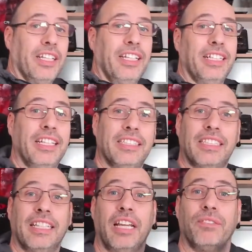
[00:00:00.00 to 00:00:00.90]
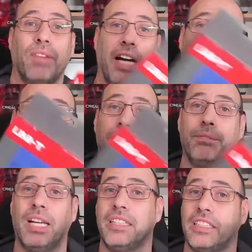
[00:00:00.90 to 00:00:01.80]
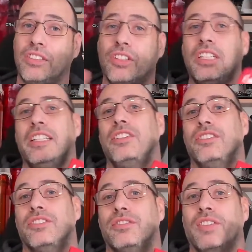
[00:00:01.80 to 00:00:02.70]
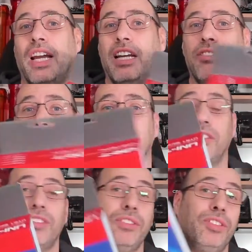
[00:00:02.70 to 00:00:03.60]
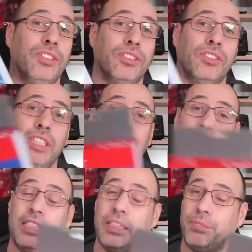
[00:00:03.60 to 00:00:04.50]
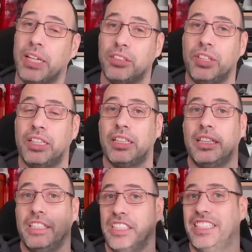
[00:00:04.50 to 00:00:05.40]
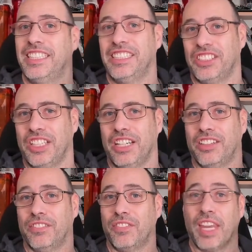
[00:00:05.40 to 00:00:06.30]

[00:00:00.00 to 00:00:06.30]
It is like mine, but totally new and was reviewed this past week here in the channel.